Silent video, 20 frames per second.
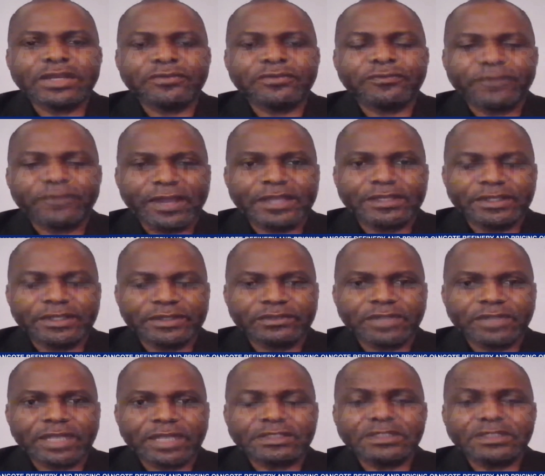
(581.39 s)

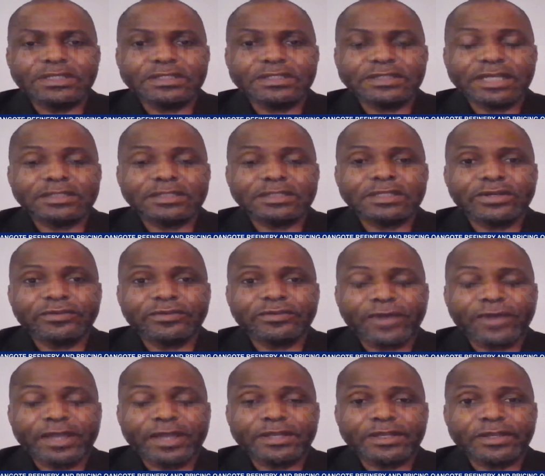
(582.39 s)
refining, I think they started
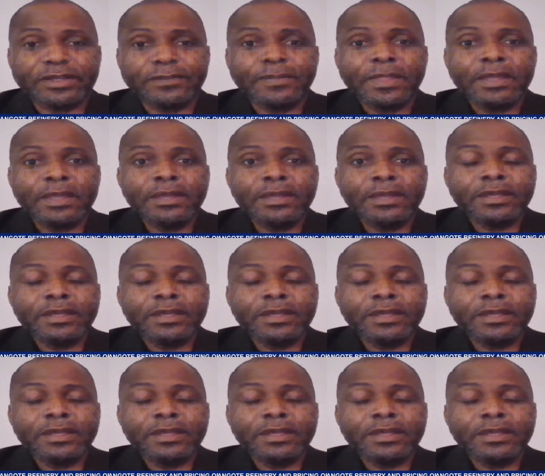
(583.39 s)
refining